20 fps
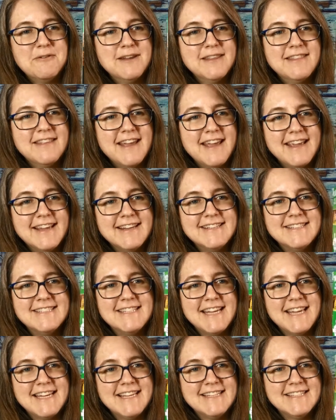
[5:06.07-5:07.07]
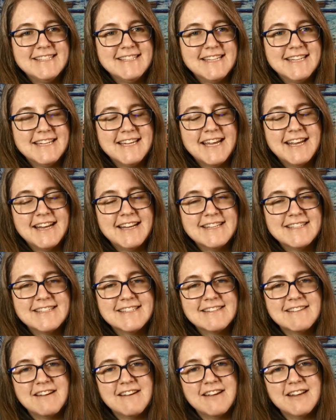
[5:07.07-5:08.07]
with a daisy, and I
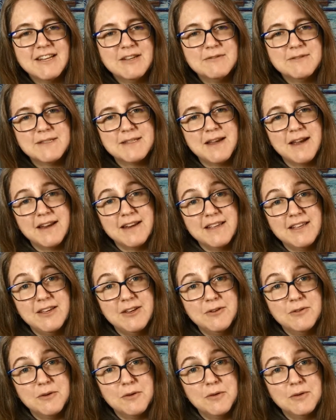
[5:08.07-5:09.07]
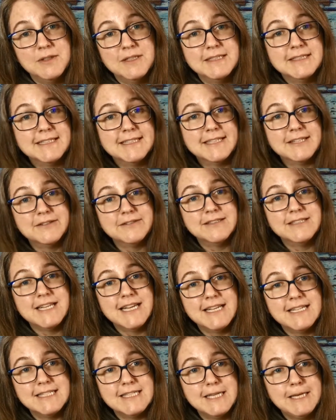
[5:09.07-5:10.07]
just thought it was kind of cute holding the little
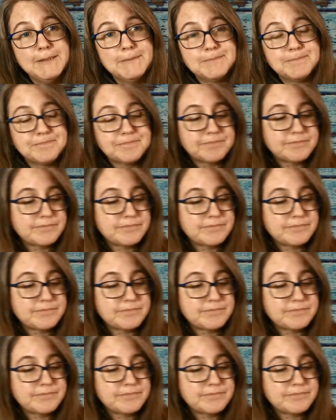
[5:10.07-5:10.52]
daisy.